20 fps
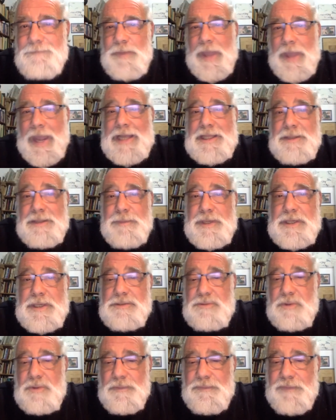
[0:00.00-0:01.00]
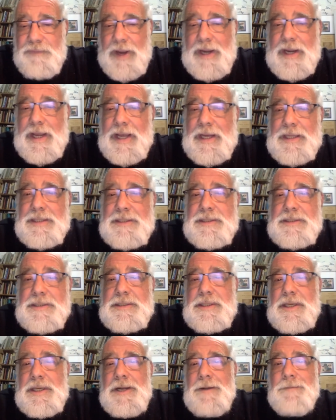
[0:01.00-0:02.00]
and the minister of finance,
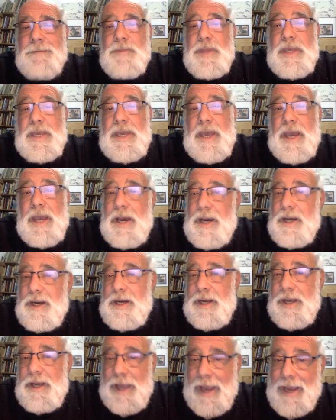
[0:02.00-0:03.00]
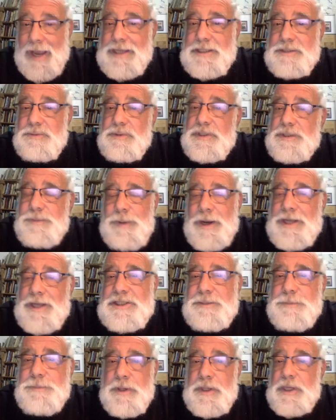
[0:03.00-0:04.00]
has
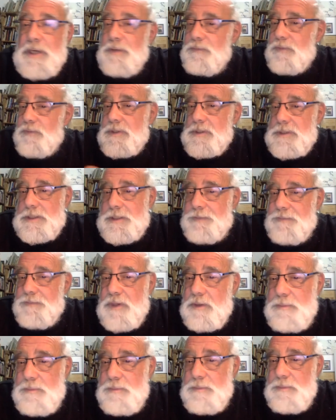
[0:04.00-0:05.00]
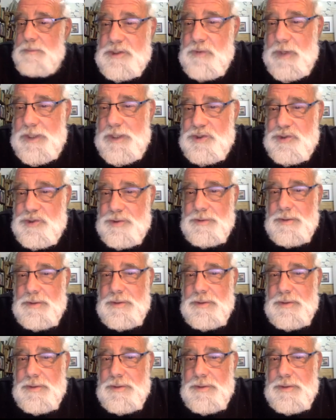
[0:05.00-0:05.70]
responsibility for the civil administration,